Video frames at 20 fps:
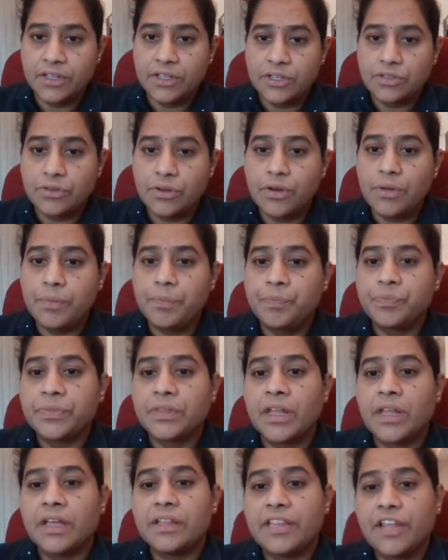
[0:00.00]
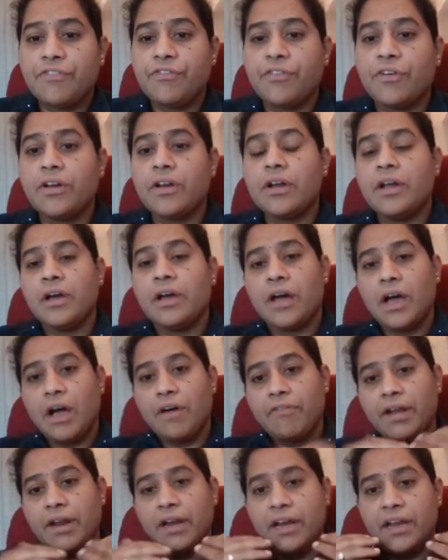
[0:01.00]
So therefore,
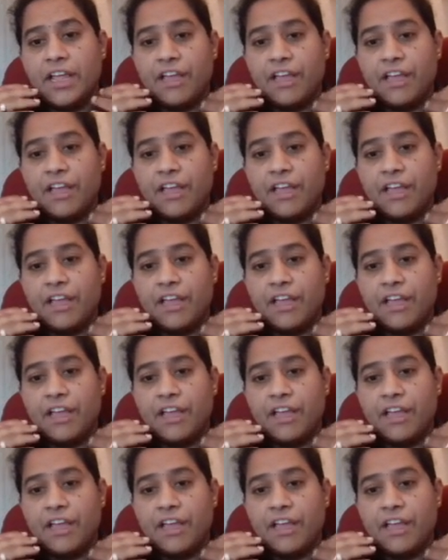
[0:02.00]
our